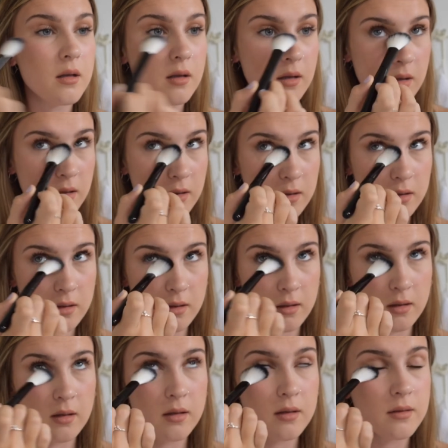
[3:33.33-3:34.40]

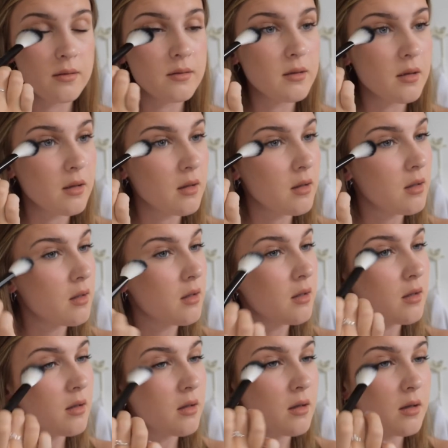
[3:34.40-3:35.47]

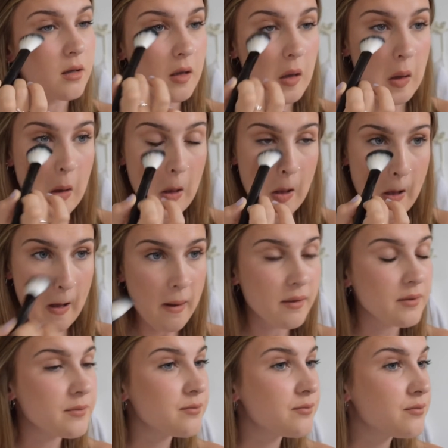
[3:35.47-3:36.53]

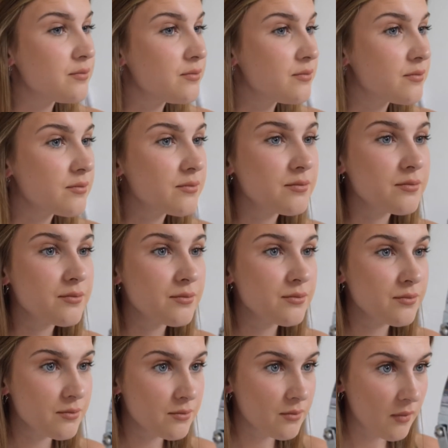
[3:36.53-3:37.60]

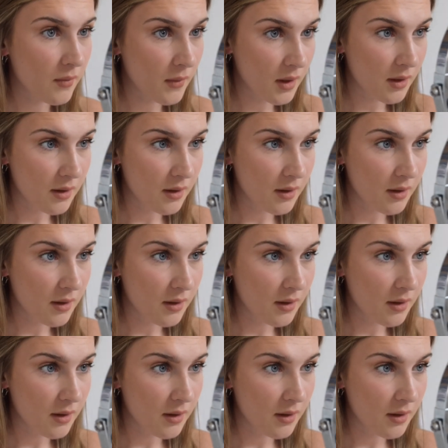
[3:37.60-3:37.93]
[no speech]